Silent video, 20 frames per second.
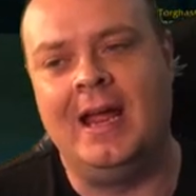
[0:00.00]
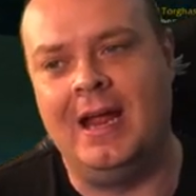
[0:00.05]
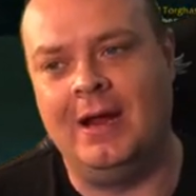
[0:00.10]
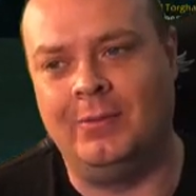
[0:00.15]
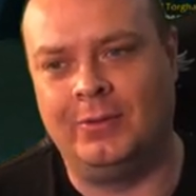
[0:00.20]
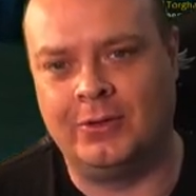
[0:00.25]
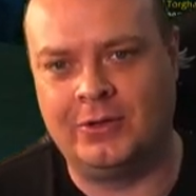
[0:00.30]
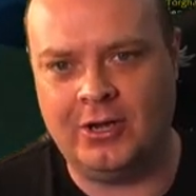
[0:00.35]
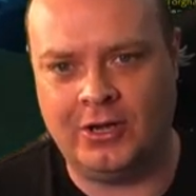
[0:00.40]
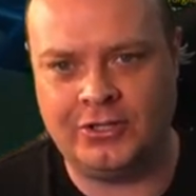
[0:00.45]

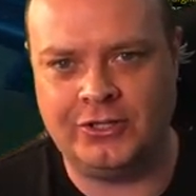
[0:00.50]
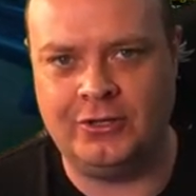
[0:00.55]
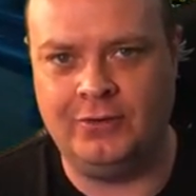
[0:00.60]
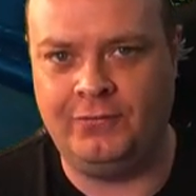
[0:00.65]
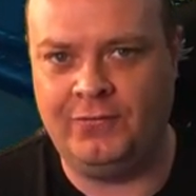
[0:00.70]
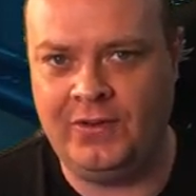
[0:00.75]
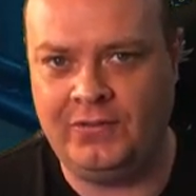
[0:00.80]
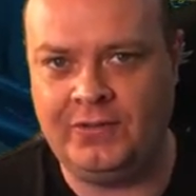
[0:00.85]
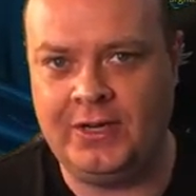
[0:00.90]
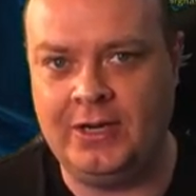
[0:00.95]
It will cost
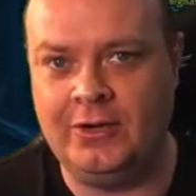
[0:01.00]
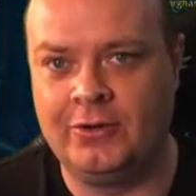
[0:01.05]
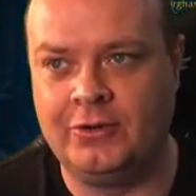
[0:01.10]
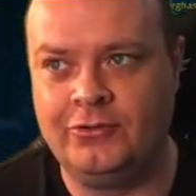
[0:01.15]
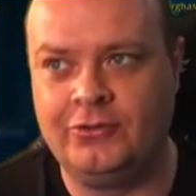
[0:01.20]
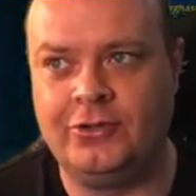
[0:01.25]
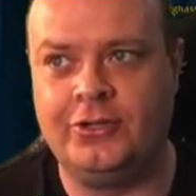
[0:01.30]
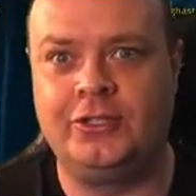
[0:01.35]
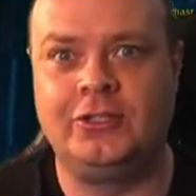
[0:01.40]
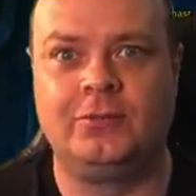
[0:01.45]
you
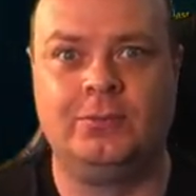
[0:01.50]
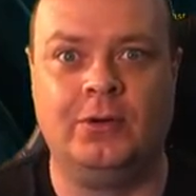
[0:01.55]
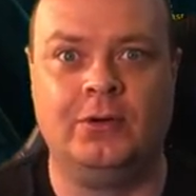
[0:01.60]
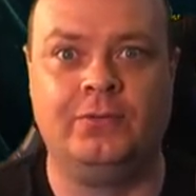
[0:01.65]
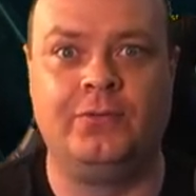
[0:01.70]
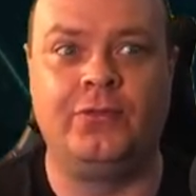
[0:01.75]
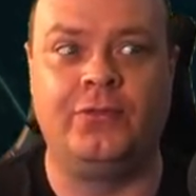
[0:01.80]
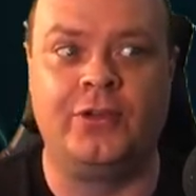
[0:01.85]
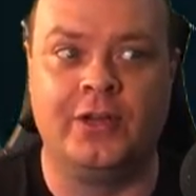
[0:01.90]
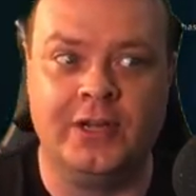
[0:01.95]
1500 to
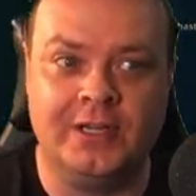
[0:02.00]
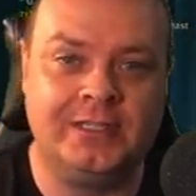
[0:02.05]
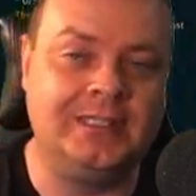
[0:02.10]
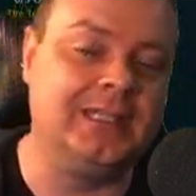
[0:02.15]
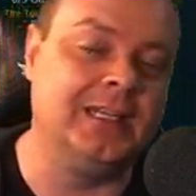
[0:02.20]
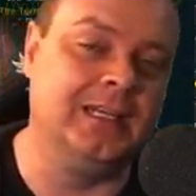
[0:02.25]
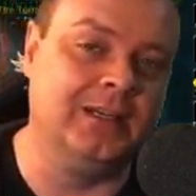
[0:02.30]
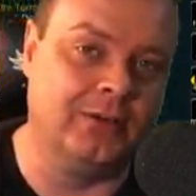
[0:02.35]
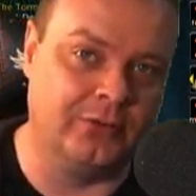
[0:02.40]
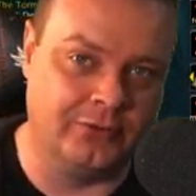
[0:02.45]
move
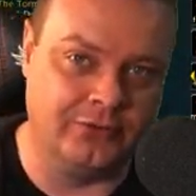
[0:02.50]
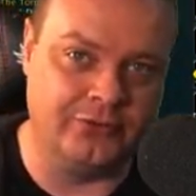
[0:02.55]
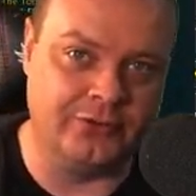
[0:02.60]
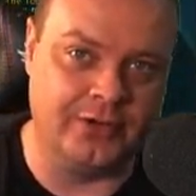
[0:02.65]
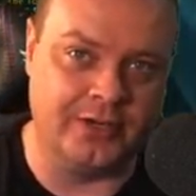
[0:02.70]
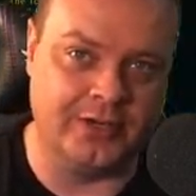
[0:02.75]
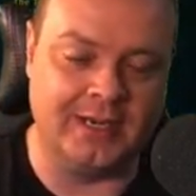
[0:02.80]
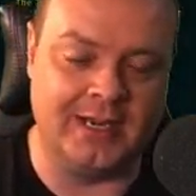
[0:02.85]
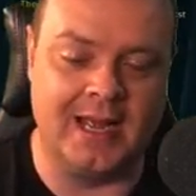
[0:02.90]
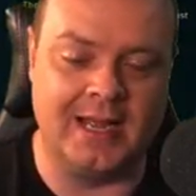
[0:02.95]

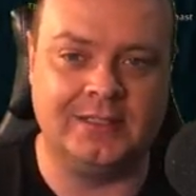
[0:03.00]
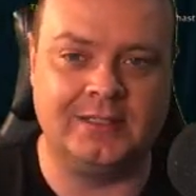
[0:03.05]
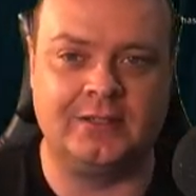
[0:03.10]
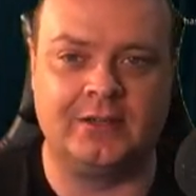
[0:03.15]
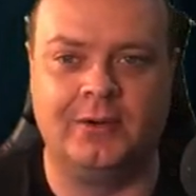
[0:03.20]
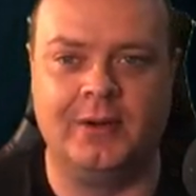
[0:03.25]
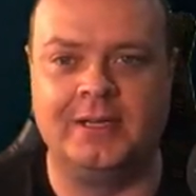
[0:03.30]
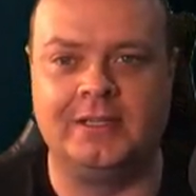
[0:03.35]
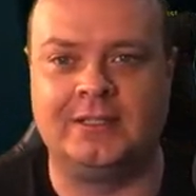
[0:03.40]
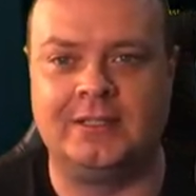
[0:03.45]
1300, yeah?
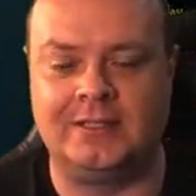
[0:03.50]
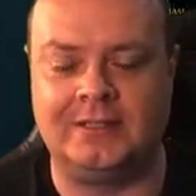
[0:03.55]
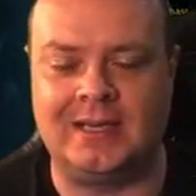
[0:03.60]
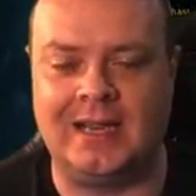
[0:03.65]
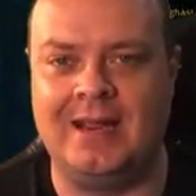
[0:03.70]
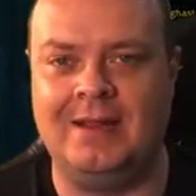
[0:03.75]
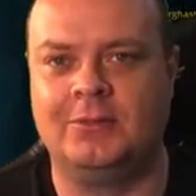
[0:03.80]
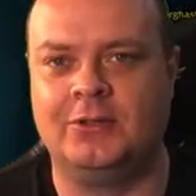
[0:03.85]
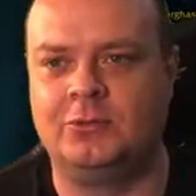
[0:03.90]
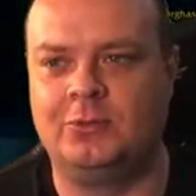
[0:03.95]
So it's the
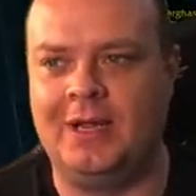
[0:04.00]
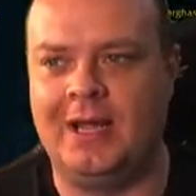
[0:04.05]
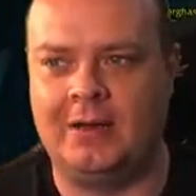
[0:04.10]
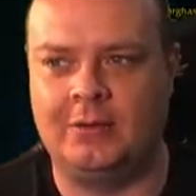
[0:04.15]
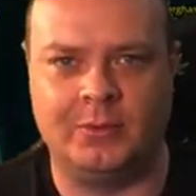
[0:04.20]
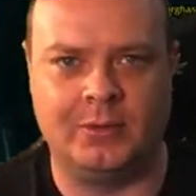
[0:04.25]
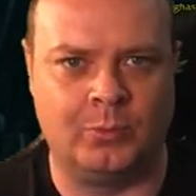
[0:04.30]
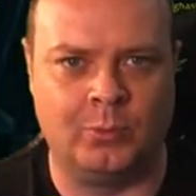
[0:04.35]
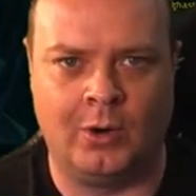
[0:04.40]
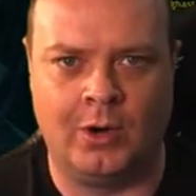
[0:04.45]
same as we
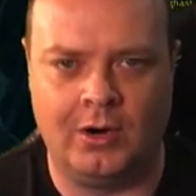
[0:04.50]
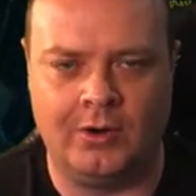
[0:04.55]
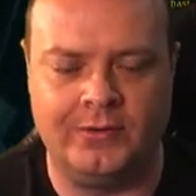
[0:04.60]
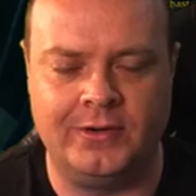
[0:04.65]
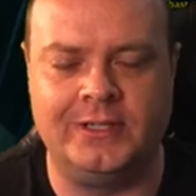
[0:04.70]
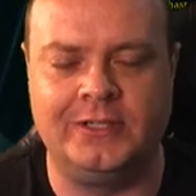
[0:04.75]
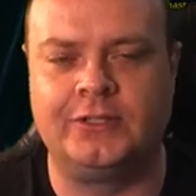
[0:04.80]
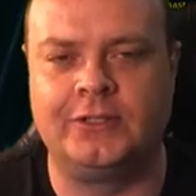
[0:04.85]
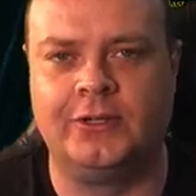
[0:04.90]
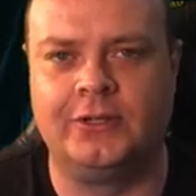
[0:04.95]
had with war
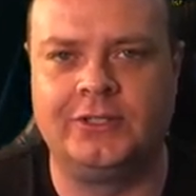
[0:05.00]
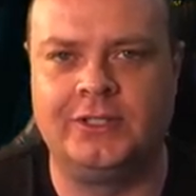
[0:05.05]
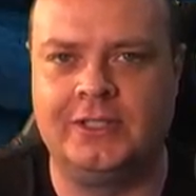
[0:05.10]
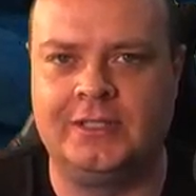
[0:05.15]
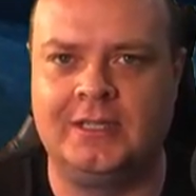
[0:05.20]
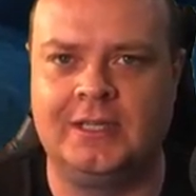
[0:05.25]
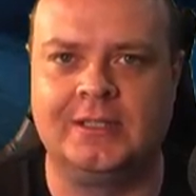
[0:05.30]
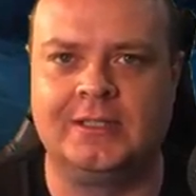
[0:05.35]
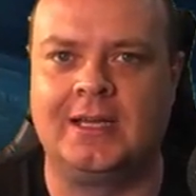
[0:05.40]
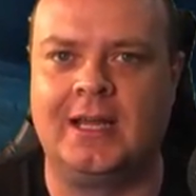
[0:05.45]

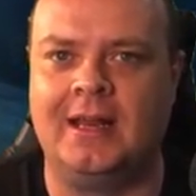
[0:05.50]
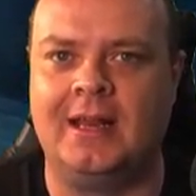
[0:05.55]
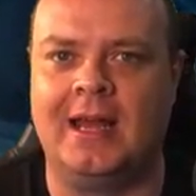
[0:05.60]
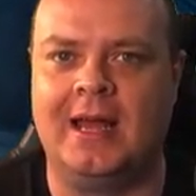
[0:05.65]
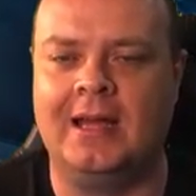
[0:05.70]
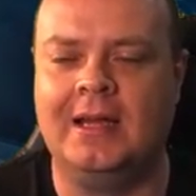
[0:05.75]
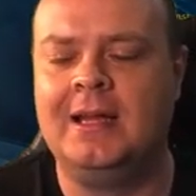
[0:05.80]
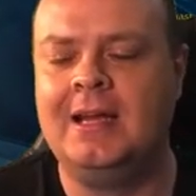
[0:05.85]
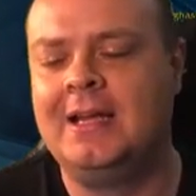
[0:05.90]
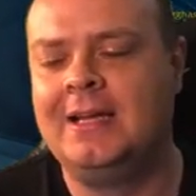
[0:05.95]
resources, things like
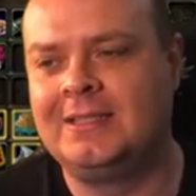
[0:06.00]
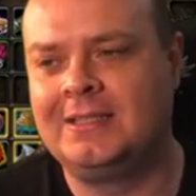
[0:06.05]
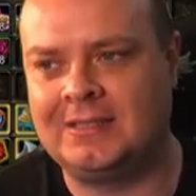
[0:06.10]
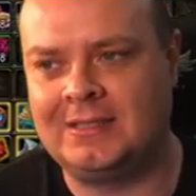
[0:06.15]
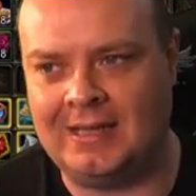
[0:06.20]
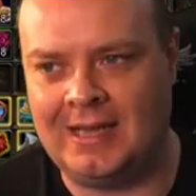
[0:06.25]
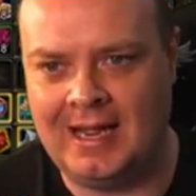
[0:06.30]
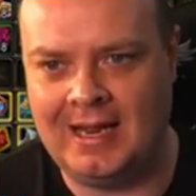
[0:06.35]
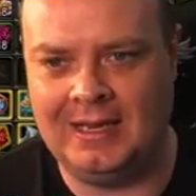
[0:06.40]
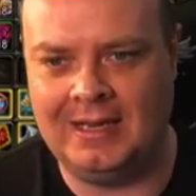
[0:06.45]
that.
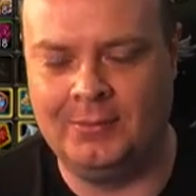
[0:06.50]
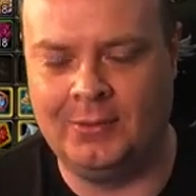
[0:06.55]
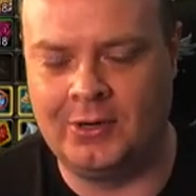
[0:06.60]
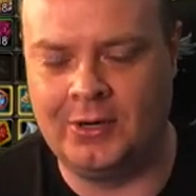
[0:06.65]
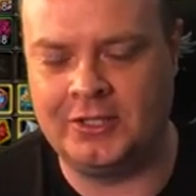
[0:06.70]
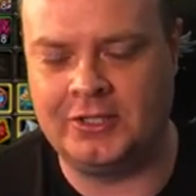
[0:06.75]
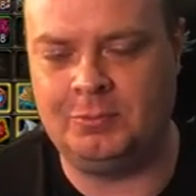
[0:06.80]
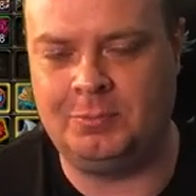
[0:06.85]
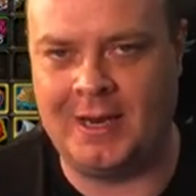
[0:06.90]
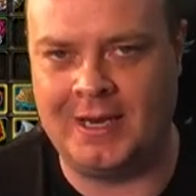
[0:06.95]
Slightly
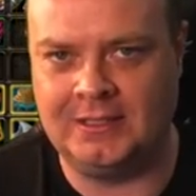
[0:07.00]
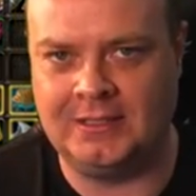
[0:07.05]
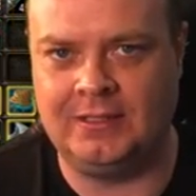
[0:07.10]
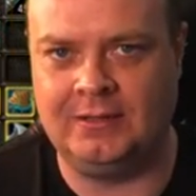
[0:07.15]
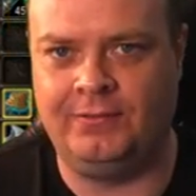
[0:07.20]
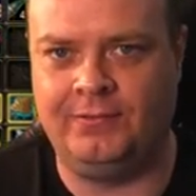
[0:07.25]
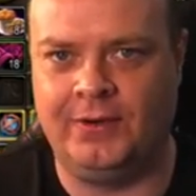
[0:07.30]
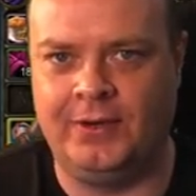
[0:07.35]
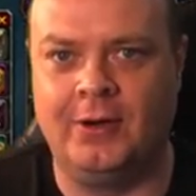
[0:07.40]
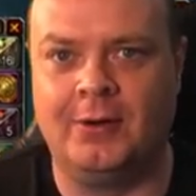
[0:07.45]
more
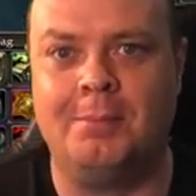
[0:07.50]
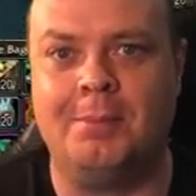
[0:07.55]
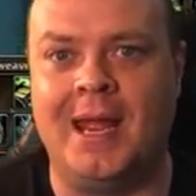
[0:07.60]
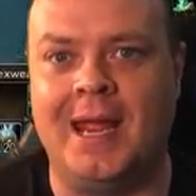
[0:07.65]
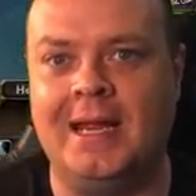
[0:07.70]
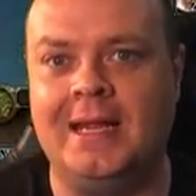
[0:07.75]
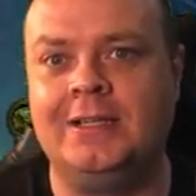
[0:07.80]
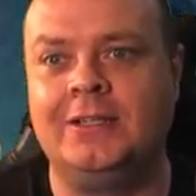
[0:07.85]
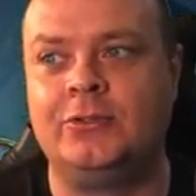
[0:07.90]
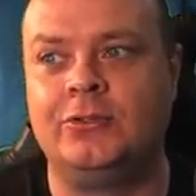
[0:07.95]
expensive for your
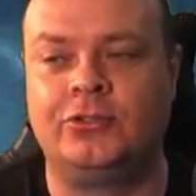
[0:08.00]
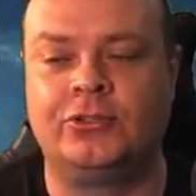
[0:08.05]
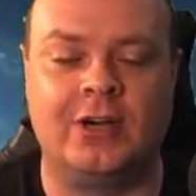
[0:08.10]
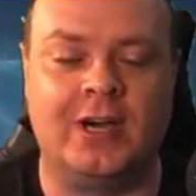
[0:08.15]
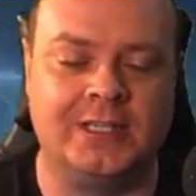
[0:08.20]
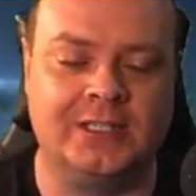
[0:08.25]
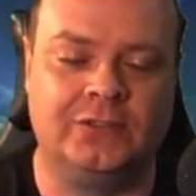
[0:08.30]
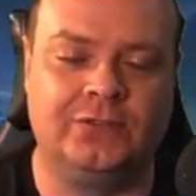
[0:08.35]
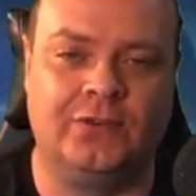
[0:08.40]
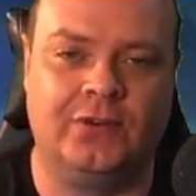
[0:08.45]
main to
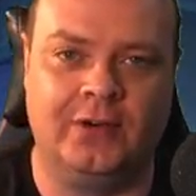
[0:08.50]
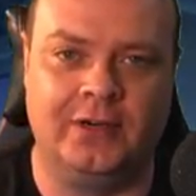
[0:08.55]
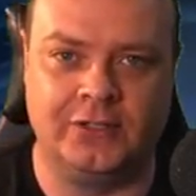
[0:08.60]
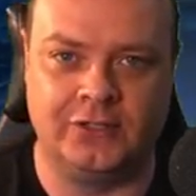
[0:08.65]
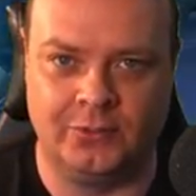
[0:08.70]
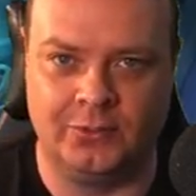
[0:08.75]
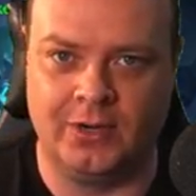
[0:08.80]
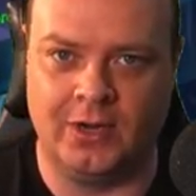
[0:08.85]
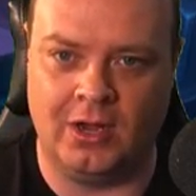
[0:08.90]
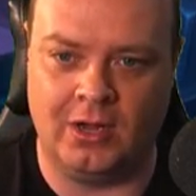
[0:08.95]
transfer
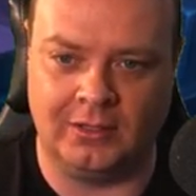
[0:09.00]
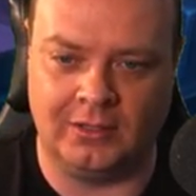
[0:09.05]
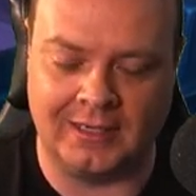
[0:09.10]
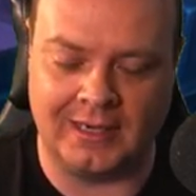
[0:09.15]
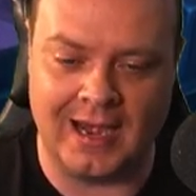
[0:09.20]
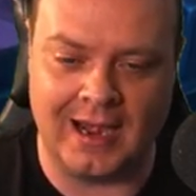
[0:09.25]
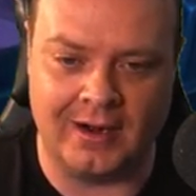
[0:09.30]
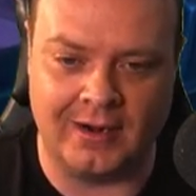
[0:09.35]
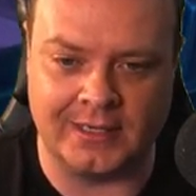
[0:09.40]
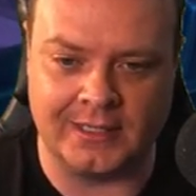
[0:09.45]
it to an
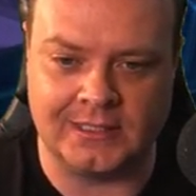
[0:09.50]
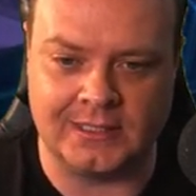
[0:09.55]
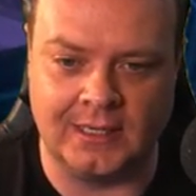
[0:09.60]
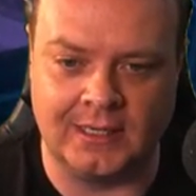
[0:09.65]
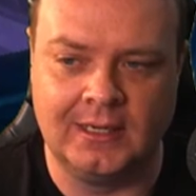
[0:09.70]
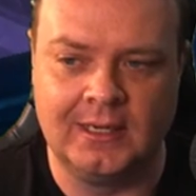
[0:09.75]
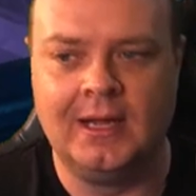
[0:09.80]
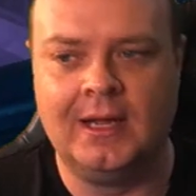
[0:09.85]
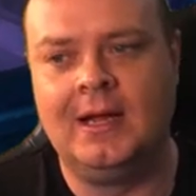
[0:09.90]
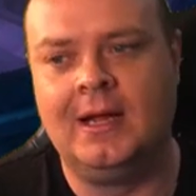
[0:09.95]
alt
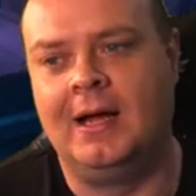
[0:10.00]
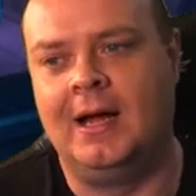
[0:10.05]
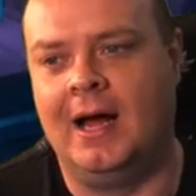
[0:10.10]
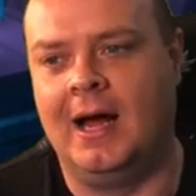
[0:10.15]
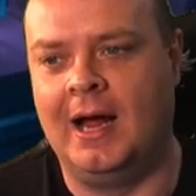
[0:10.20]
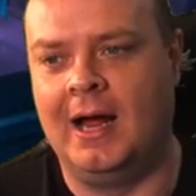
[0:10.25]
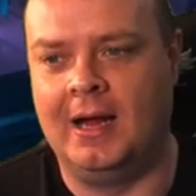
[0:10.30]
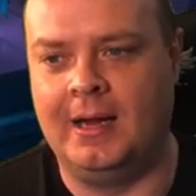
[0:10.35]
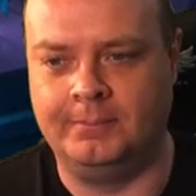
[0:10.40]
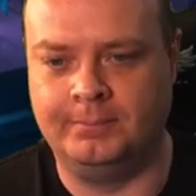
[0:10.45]
character.
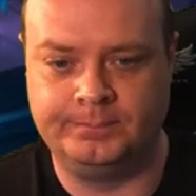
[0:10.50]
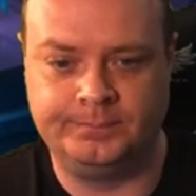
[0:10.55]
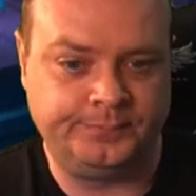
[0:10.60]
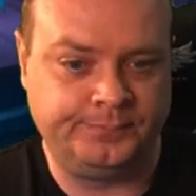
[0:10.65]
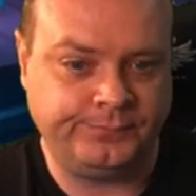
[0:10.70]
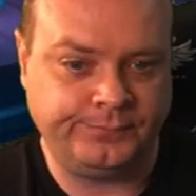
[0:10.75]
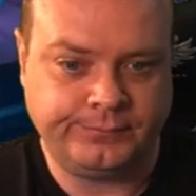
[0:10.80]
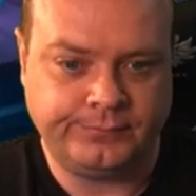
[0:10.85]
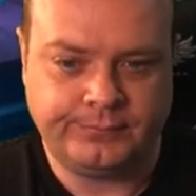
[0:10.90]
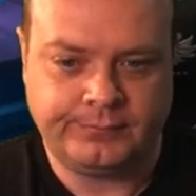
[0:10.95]
Um,